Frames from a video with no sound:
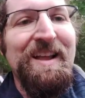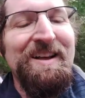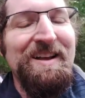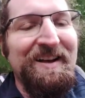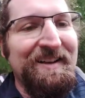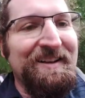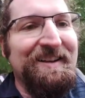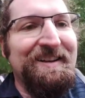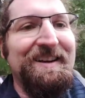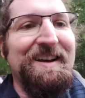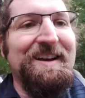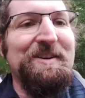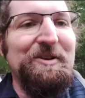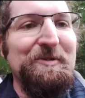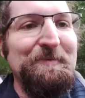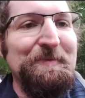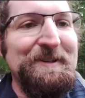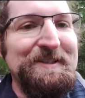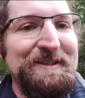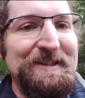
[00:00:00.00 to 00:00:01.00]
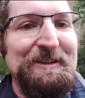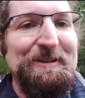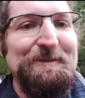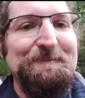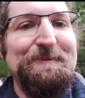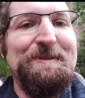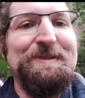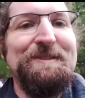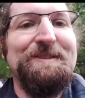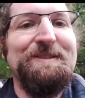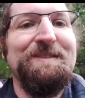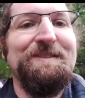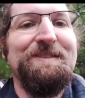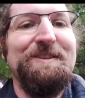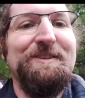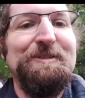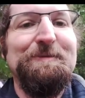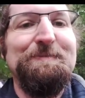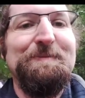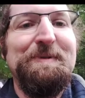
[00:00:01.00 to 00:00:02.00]
again, I hope this helps
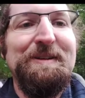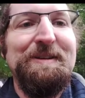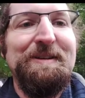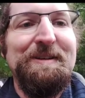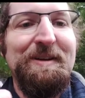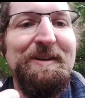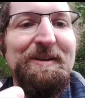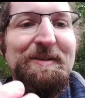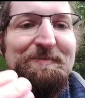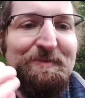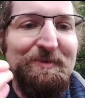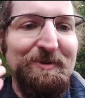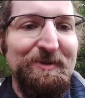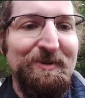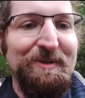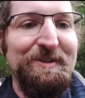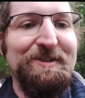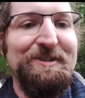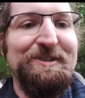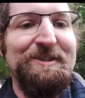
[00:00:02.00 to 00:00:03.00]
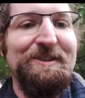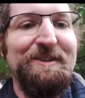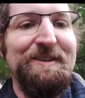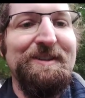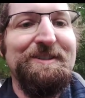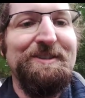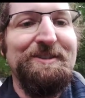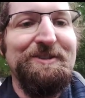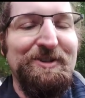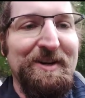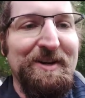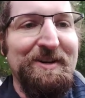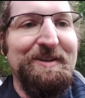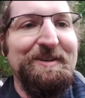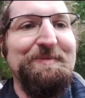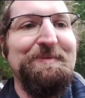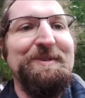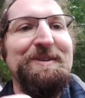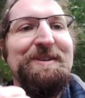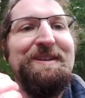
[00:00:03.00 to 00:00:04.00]
you be more understood as you try to
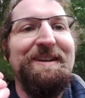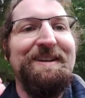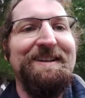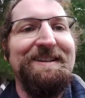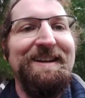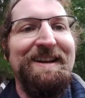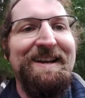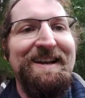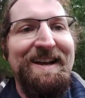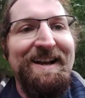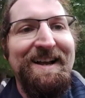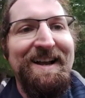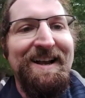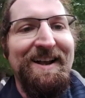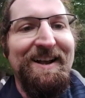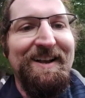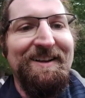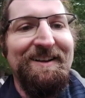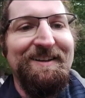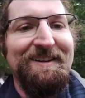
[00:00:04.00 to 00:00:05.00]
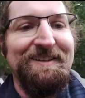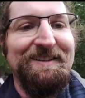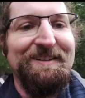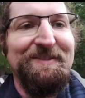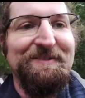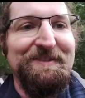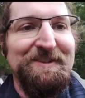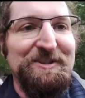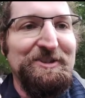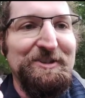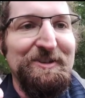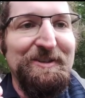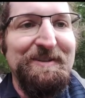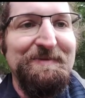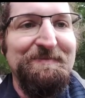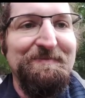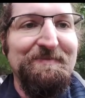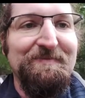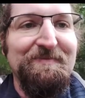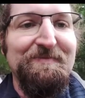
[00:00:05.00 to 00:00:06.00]
communicate and eventually
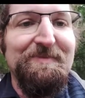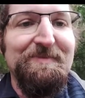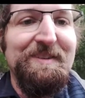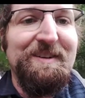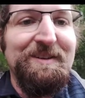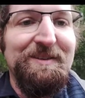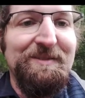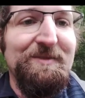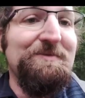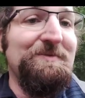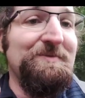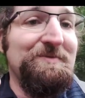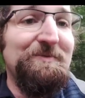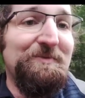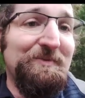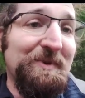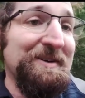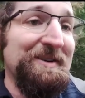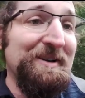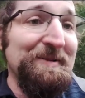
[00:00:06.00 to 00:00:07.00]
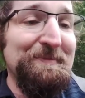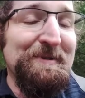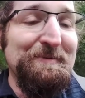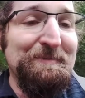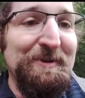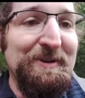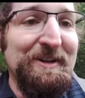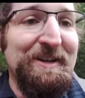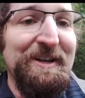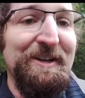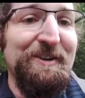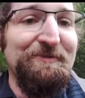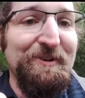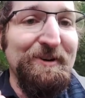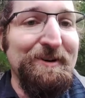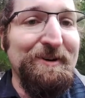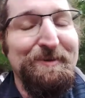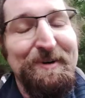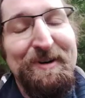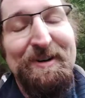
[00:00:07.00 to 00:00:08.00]
wind up communicating
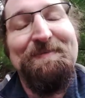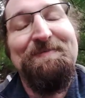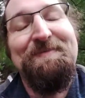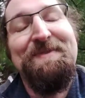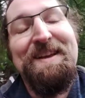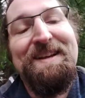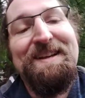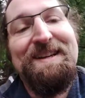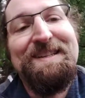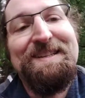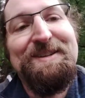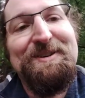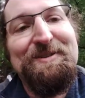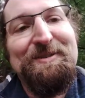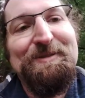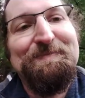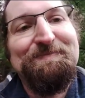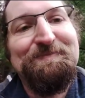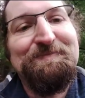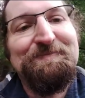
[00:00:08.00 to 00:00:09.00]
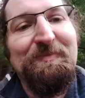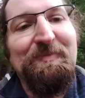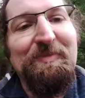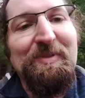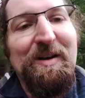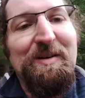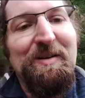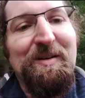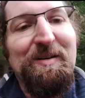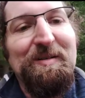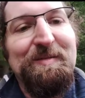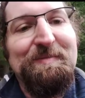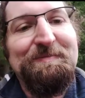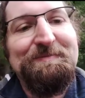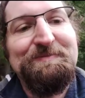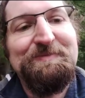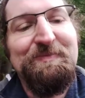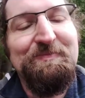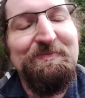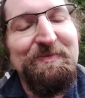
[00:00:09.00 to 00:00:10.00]
very well. So,
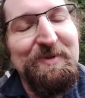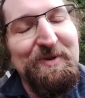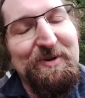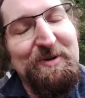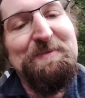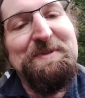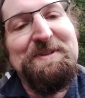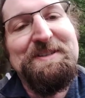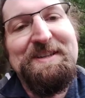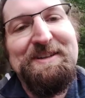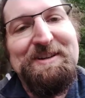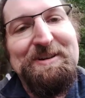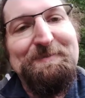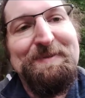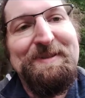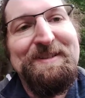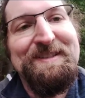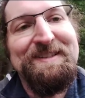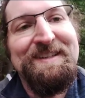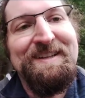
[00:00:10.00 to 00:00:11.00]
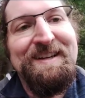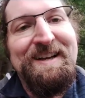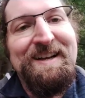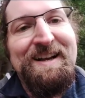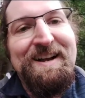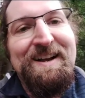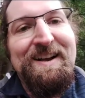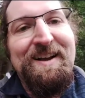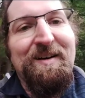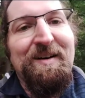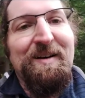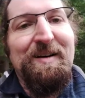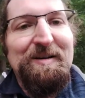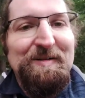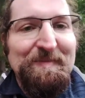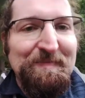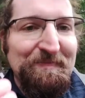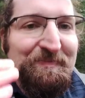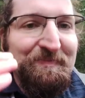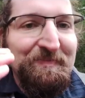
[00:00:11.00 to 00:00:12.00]
hope this helps.
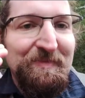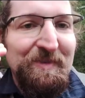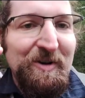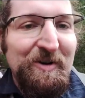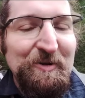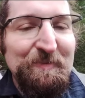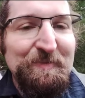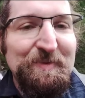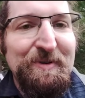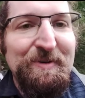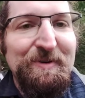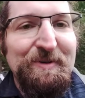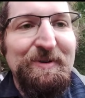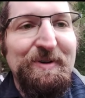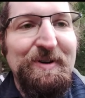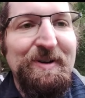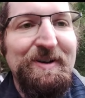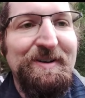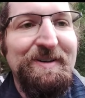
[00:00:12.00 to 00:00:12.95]
Hope you